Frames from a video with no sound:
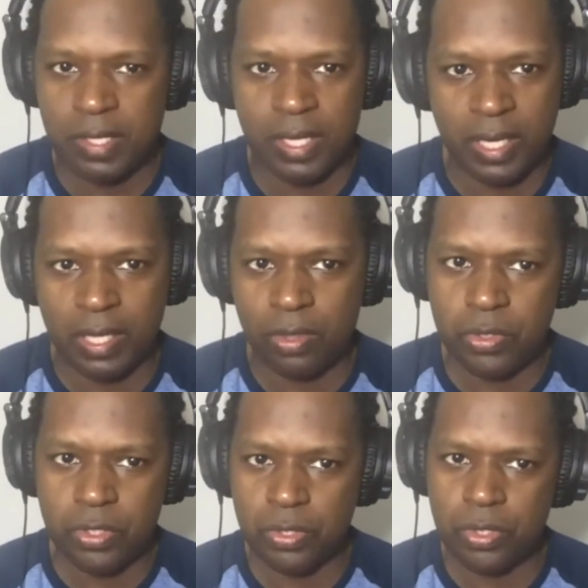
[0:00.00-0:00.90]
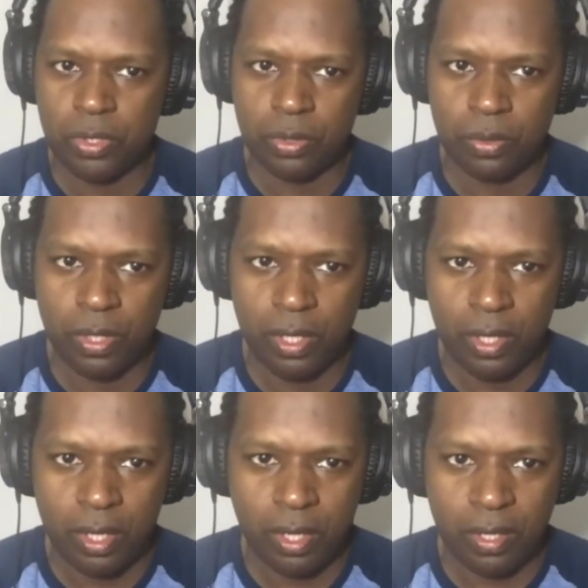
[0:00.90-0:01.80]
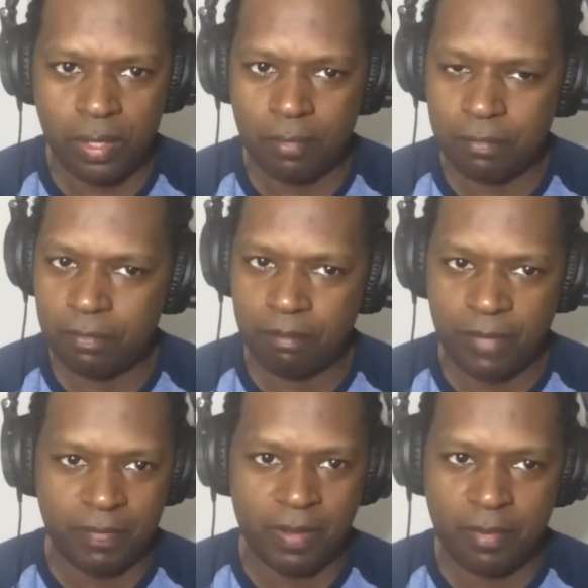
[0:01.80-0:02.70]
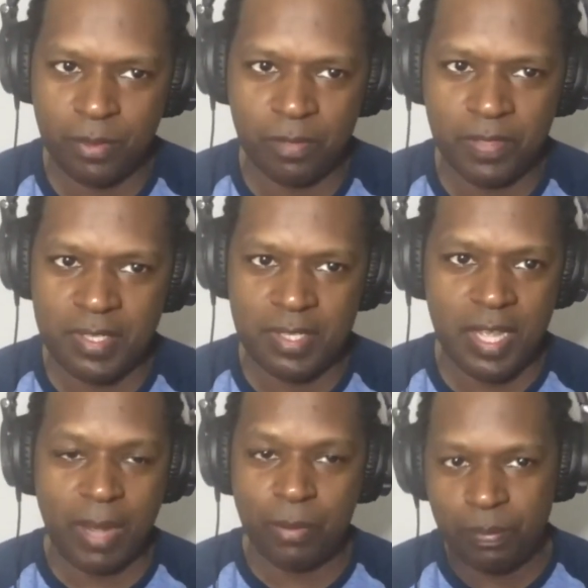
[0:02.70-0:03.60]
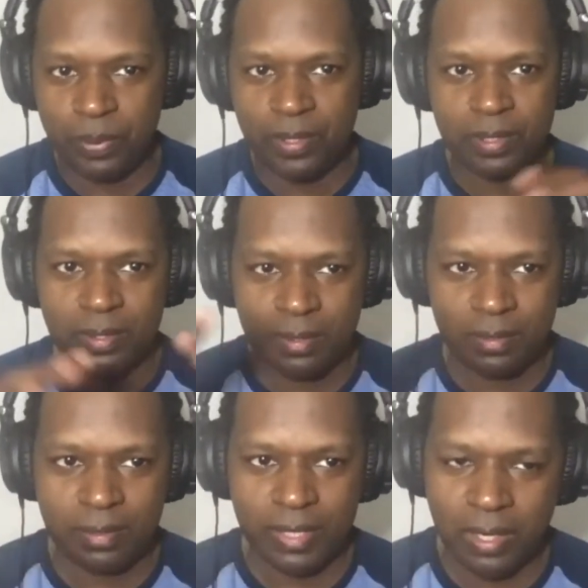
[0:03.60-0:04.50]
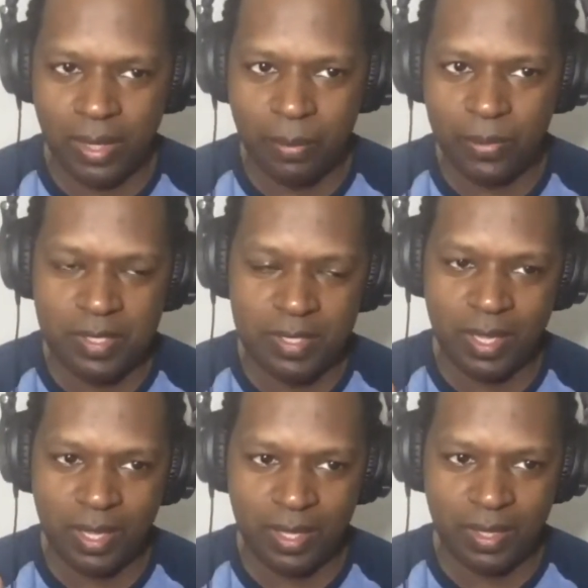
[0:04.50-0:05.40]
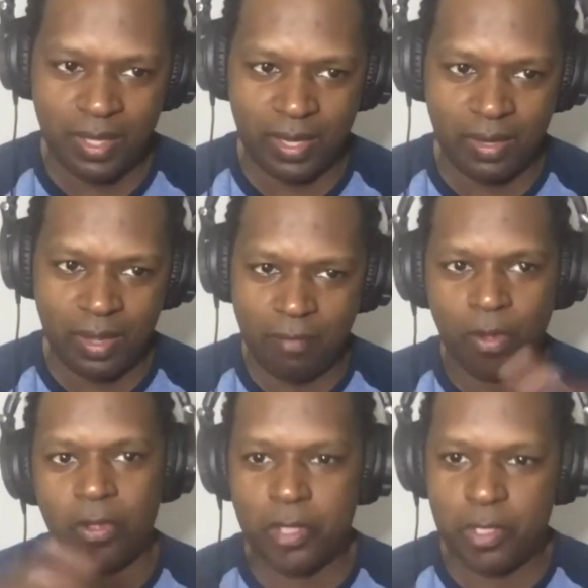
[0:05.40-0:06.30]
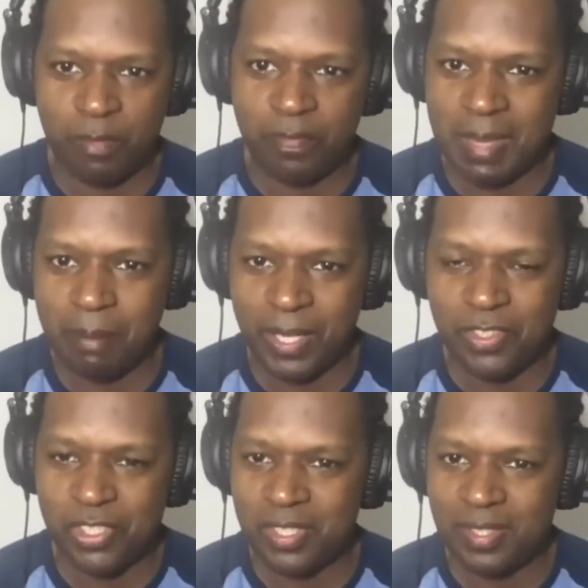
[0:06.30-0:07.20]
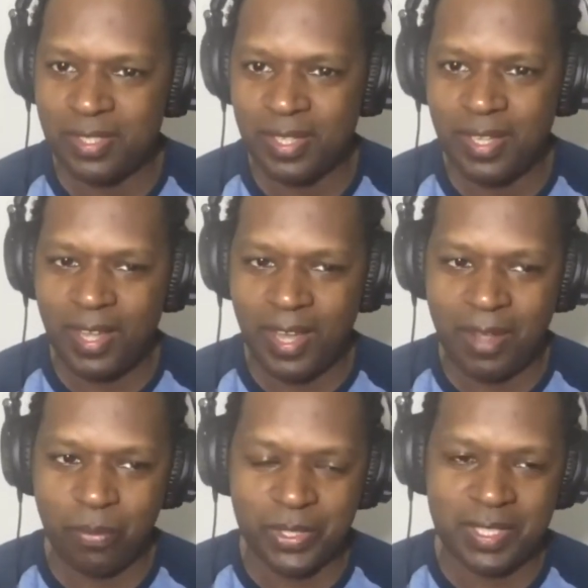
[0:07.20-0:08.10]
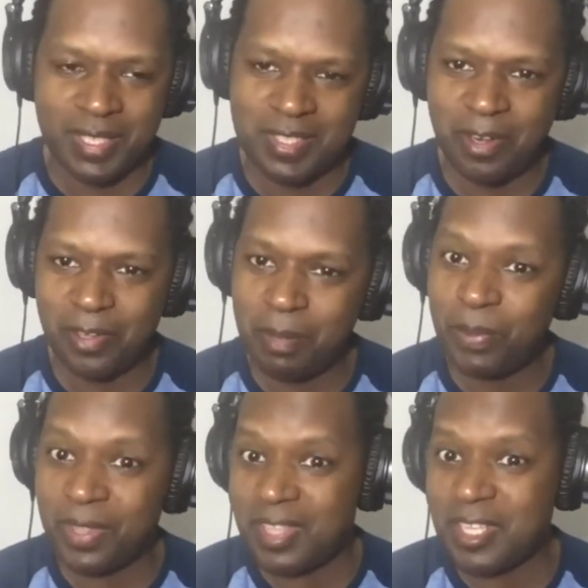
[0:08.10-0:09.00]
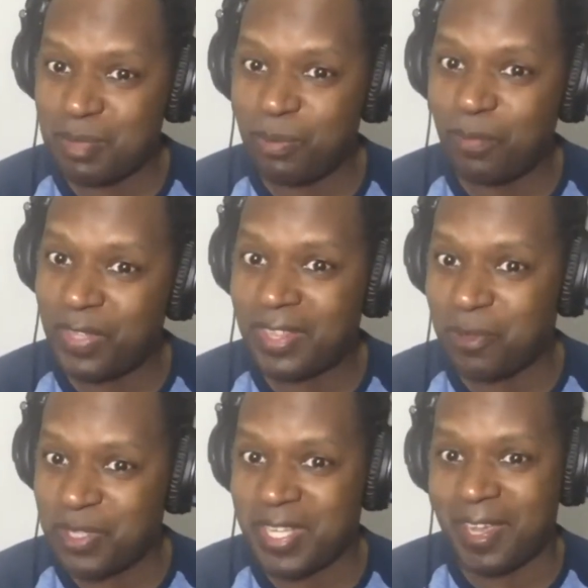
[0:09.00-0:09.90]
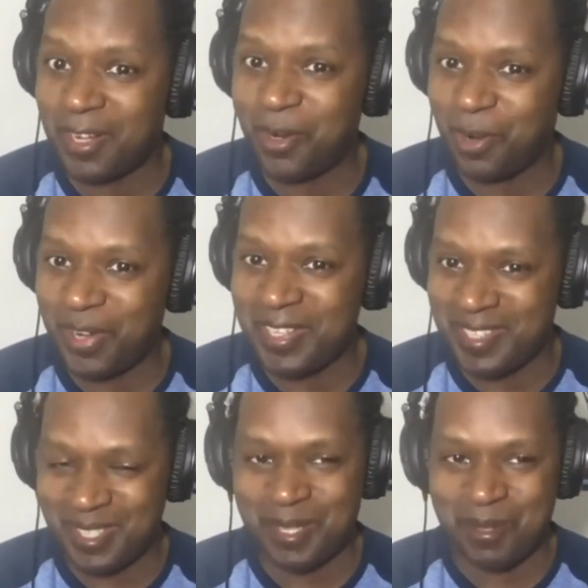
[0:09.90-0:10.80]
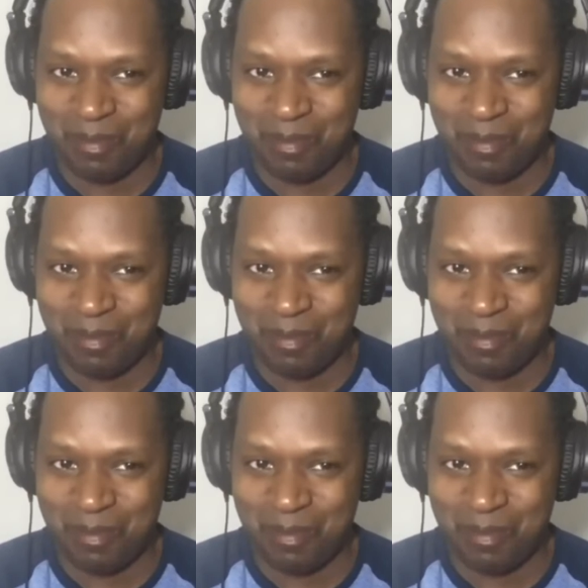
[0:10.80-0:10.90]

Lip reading: And again, those are two of my favorite movies. I wouldn't put, you know, I wouldn't say that of all those movies I mentioned, I wouldn't necessarily put this movie in those categories.